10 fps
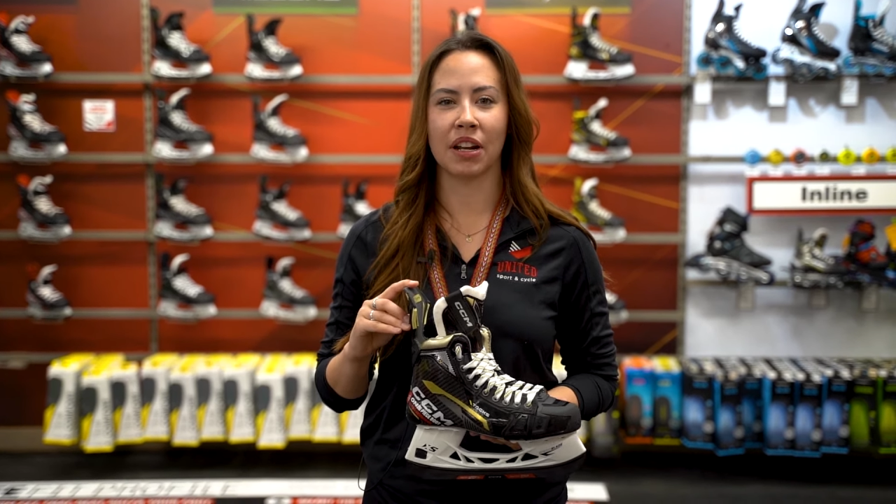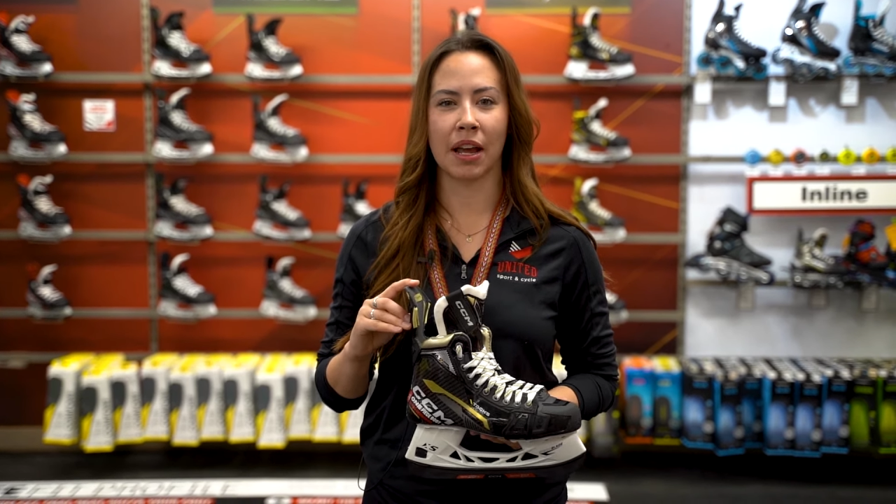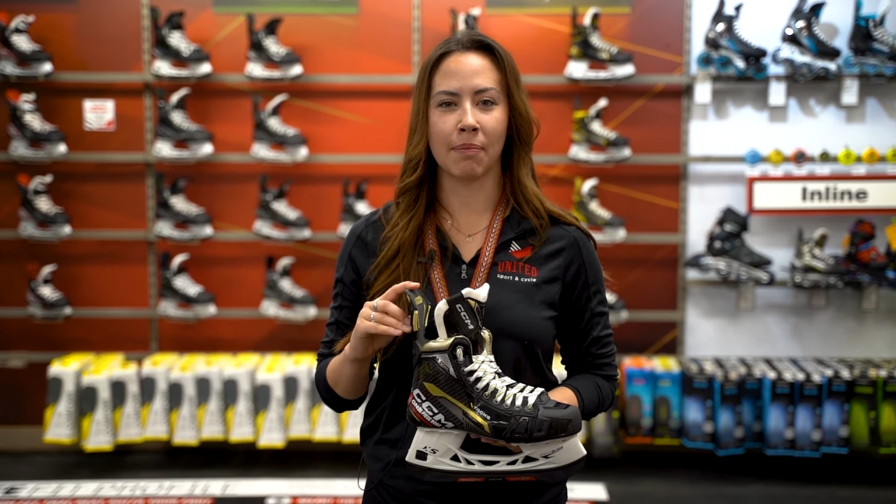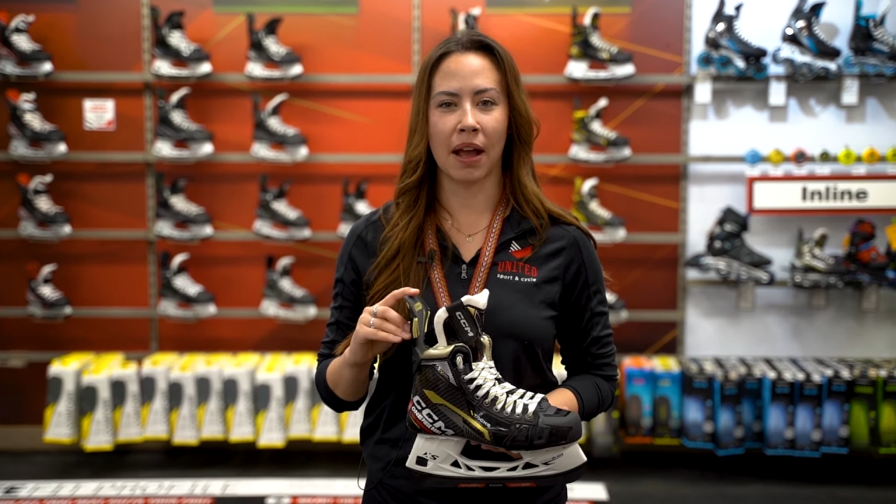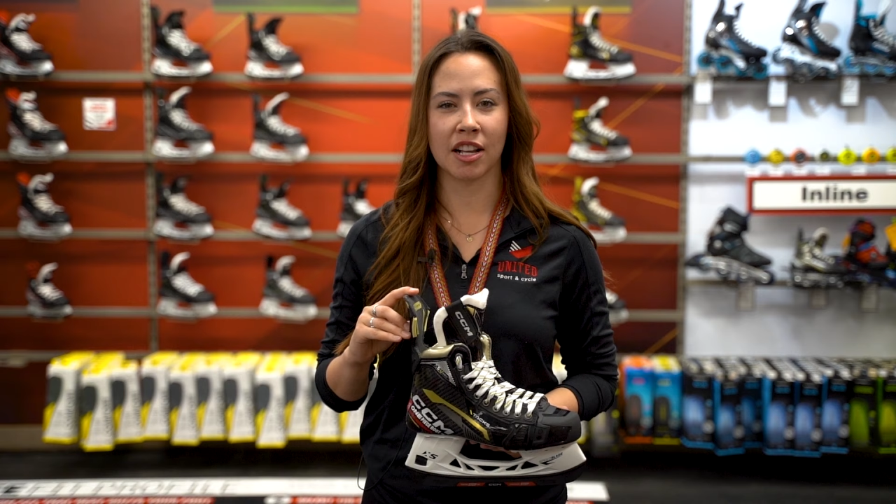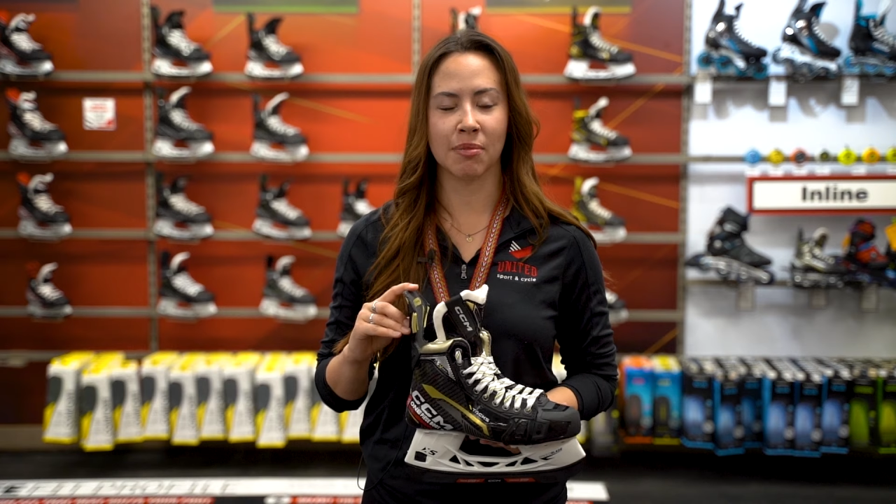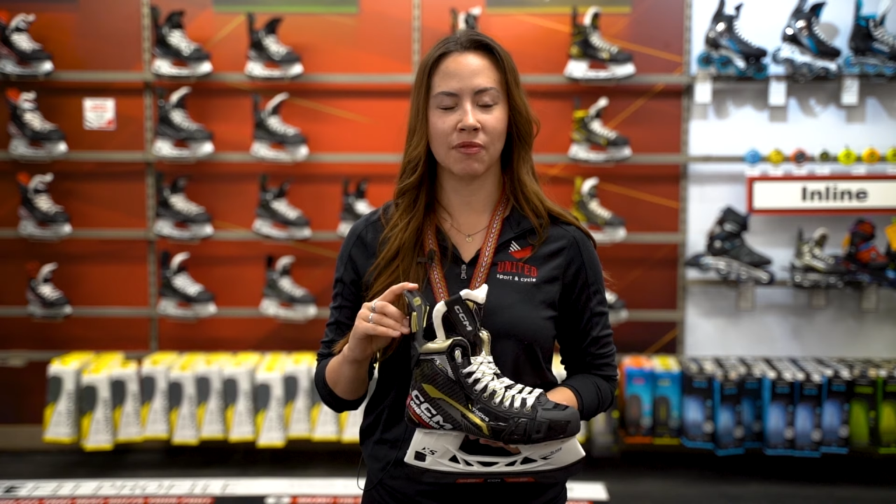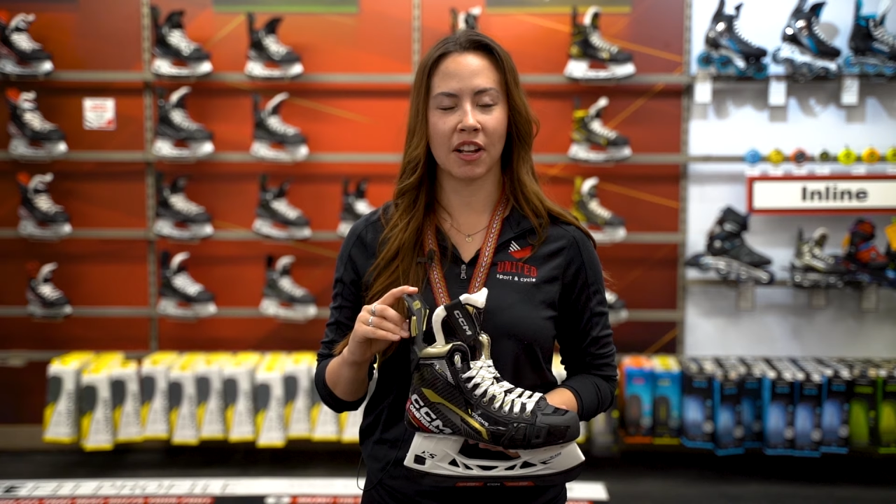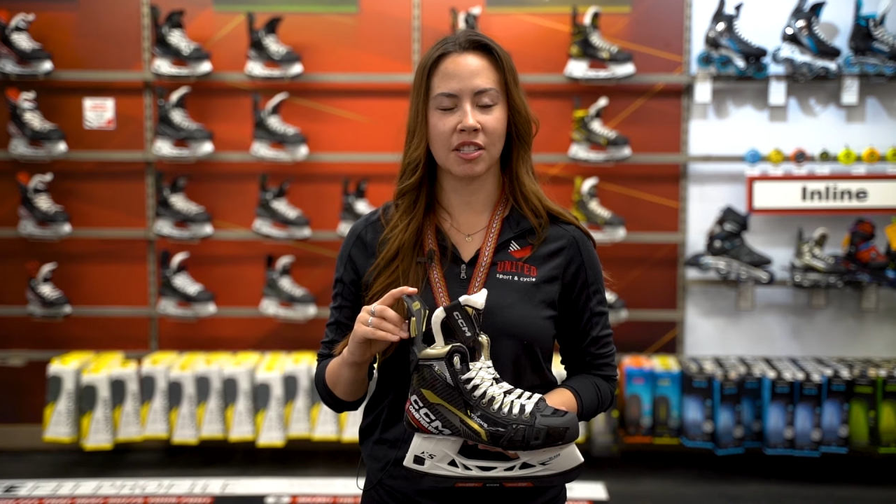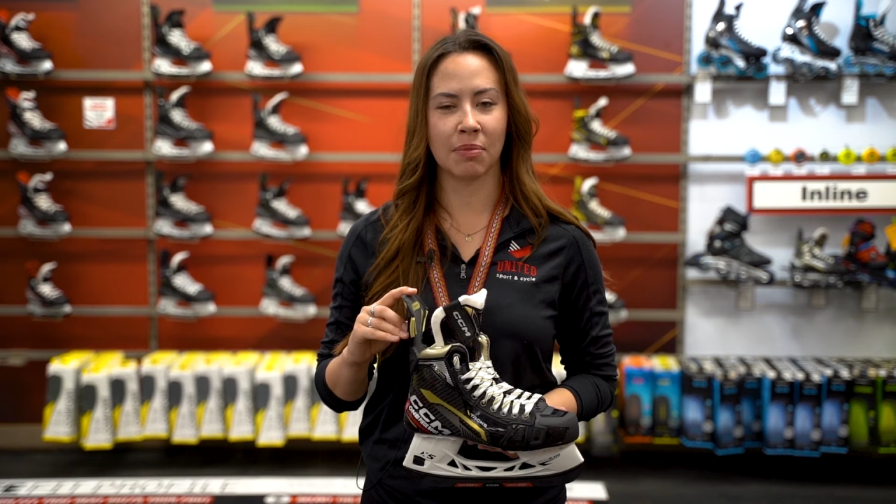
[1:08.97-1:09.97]
get maximum
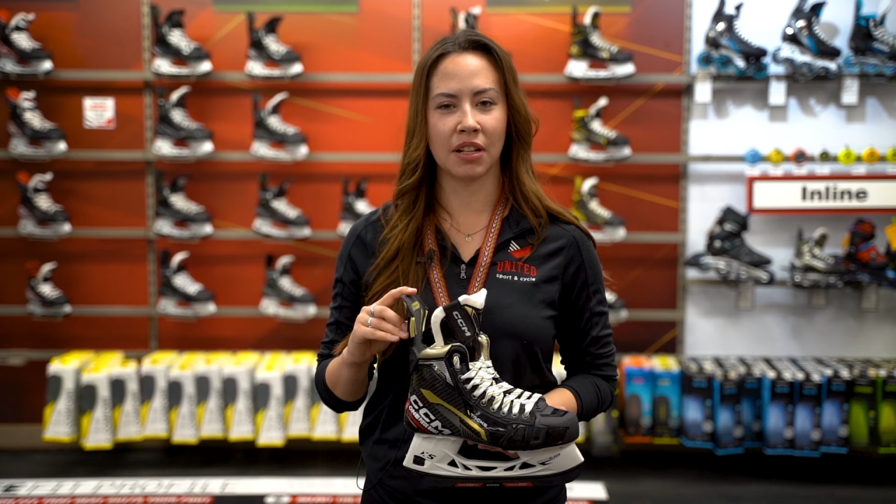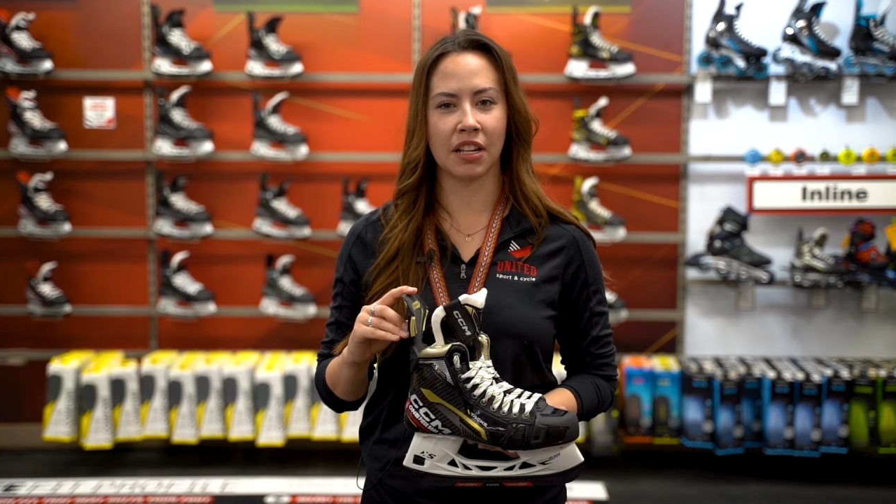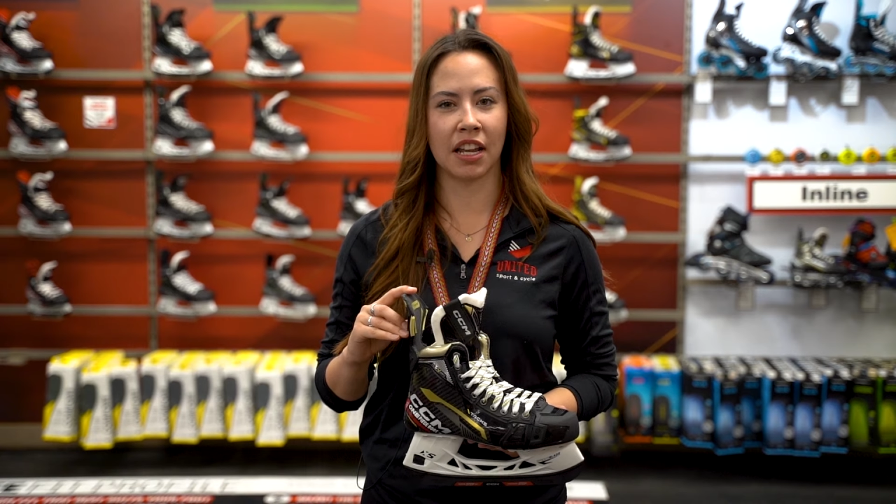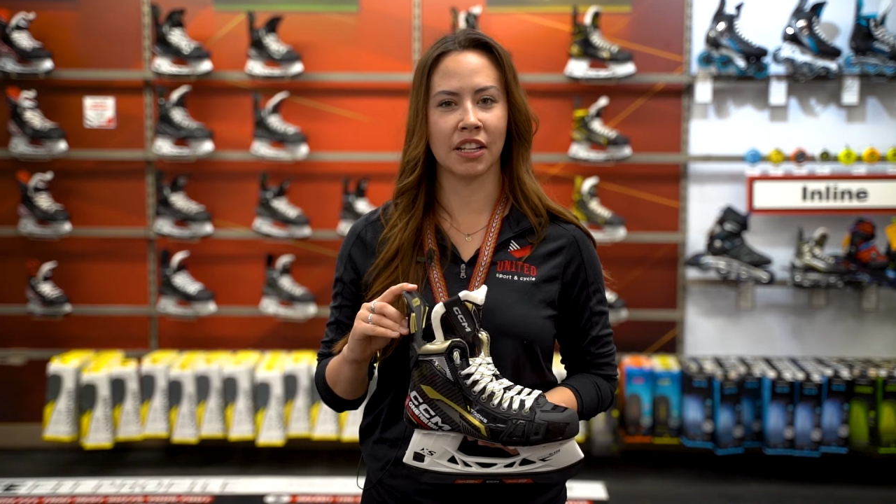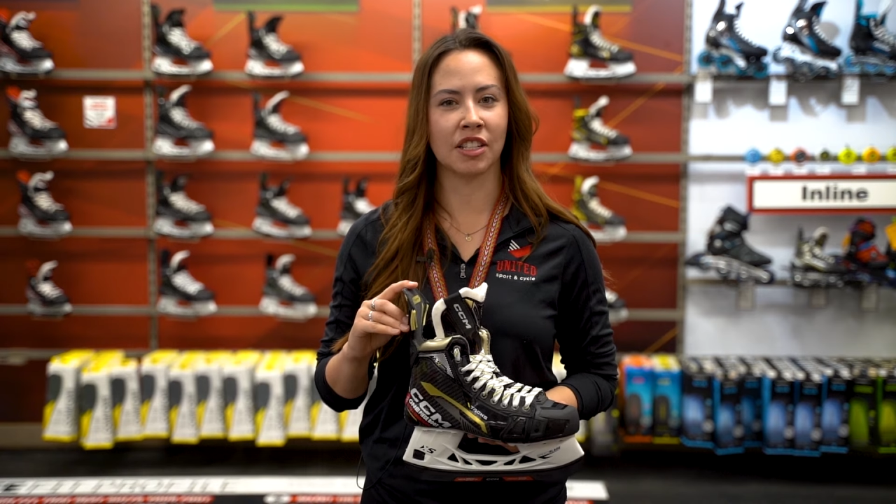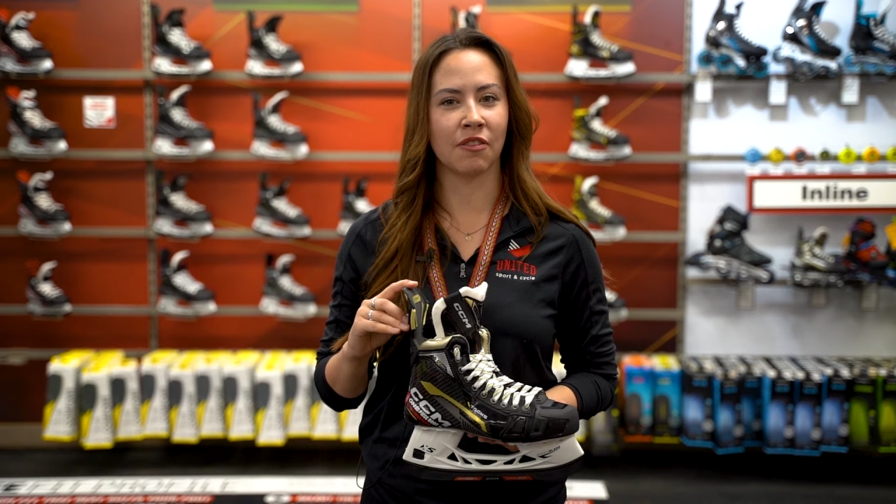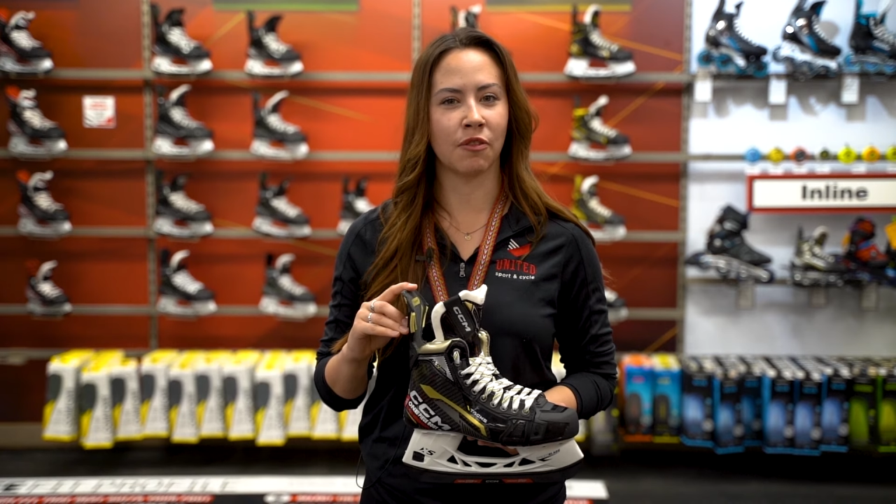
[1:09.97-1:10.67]
flexibility to